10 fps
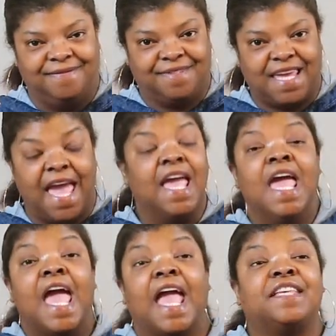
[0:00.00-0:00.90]
Okay,
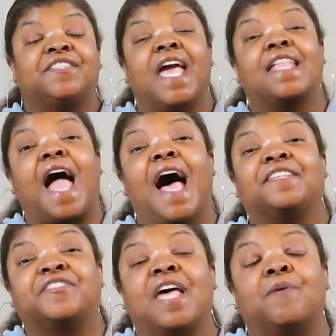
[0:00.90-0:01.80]
he said,
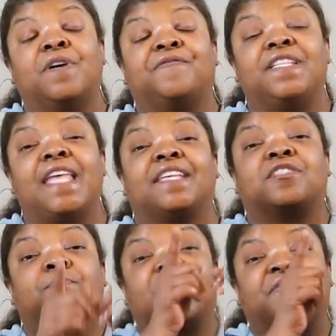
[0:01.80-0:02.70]
I slept with
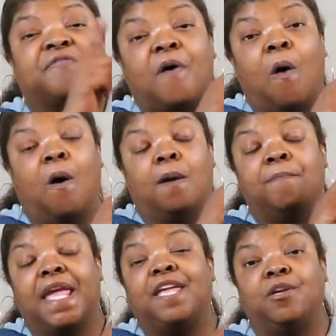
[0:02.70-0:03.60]
Vanessa before
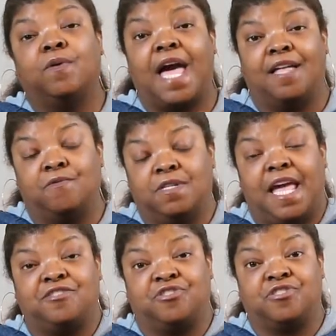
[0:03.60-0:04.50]
me and you got a
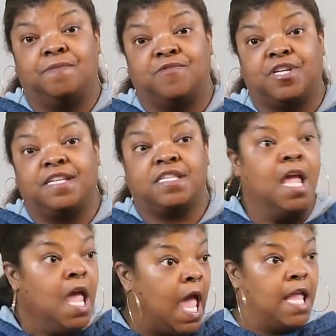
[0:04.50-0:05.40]
relationship, Jess.
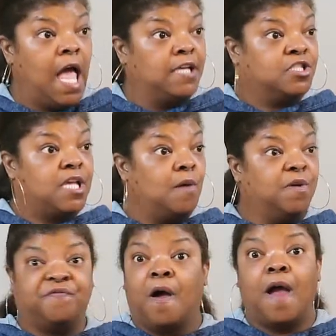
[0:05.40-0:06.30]
And I slept
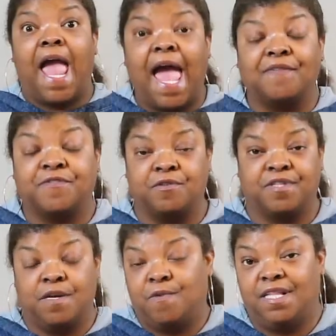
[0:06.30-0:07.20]
with her
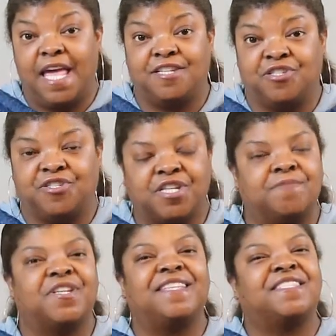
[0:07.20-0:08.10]
after their
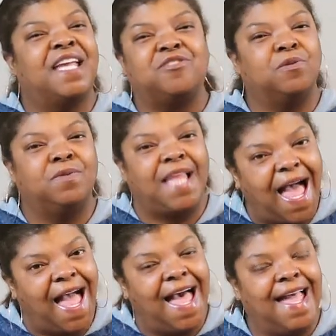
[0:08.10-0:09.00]
relationship. Jess said you
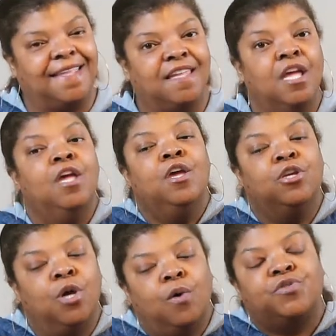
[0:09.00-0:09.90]
lied.
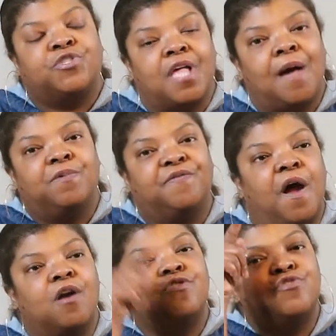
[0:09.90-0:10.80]
You slept with
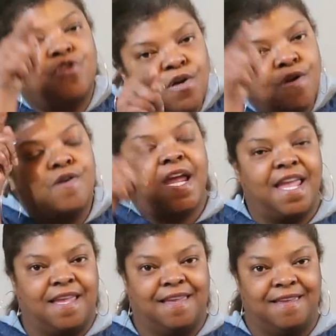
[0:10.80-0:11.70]
her
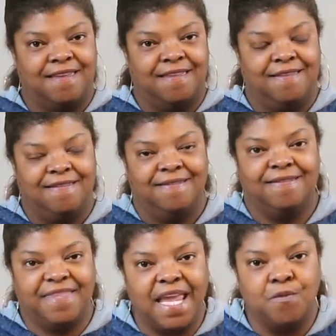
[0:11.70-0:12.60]
during
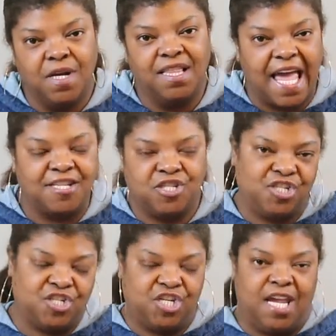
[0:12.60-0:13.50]
the
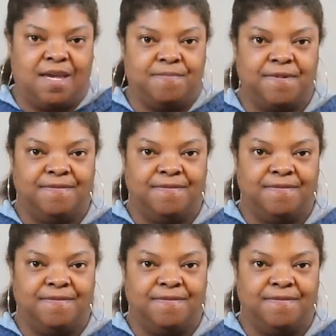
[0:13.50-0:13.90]
relationship.